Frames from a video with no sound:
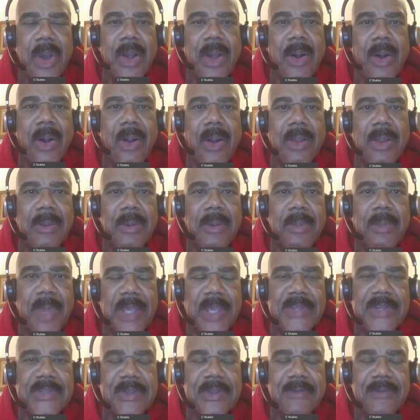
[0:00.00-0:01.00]
All the
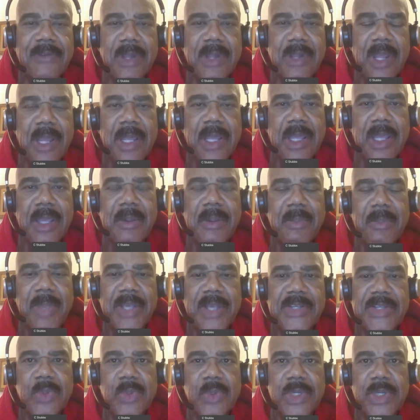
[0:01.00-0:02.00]
best of luck,
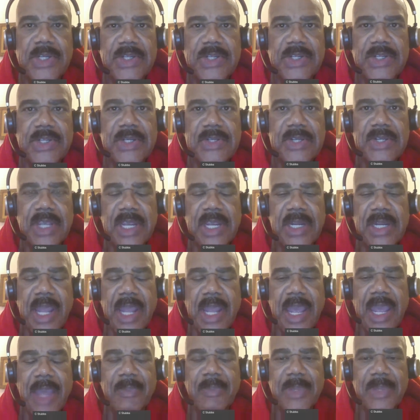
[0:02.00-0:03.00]
best wishes, and
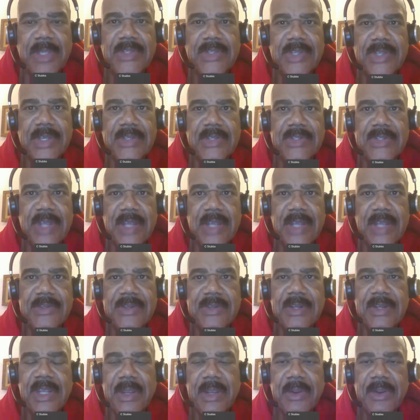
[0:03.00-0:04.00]
happy success,
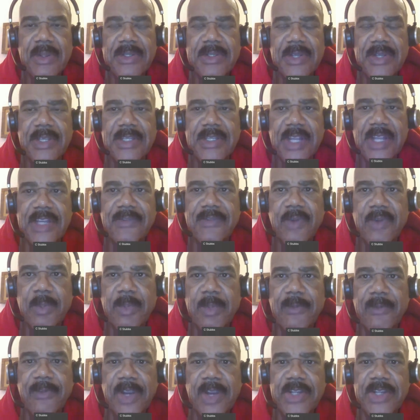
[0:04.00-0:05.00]
successful
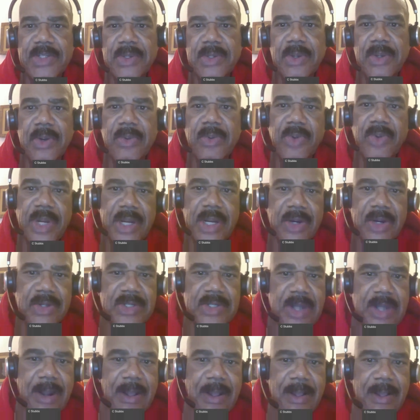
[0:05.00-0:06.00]
professional
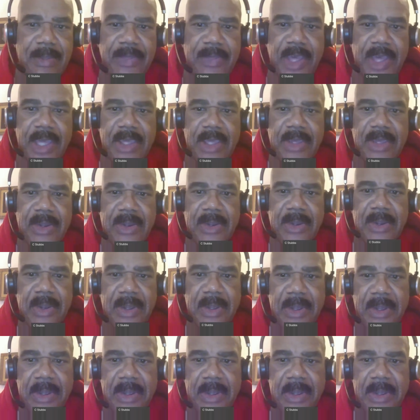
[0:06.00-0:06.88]
careers. Thank you.